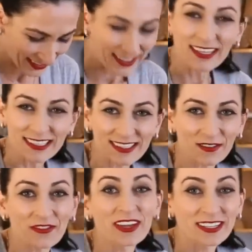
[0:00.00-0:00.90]
He's a
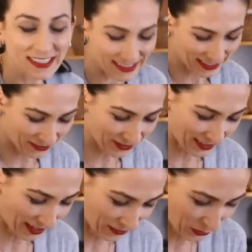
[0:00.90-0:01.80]
very safe
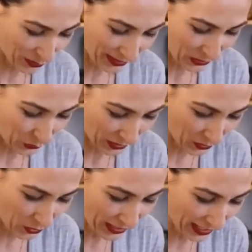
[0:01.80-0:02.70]
driver, by the way.
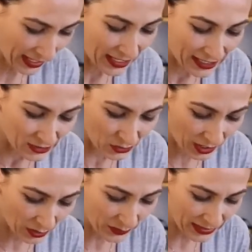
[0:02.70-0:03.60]
Okay, so
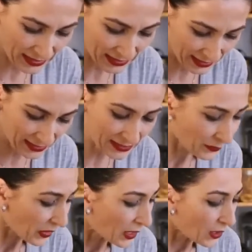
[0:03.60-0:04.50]
I'll mix this.
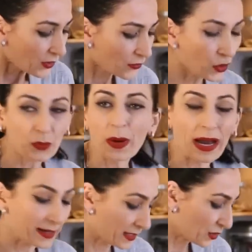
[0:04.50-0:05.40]
For
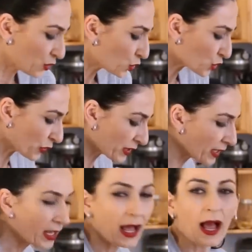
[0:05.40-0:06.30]
butter,
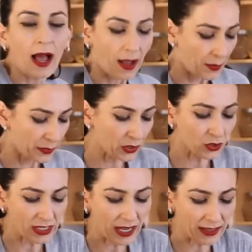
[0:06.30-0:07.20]
usually, because
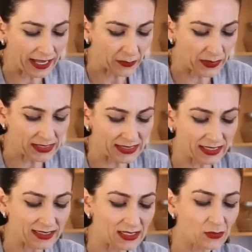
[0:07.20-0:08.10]
I like mixing
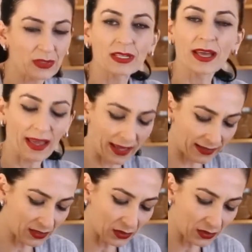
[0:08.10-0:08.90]
this with hand,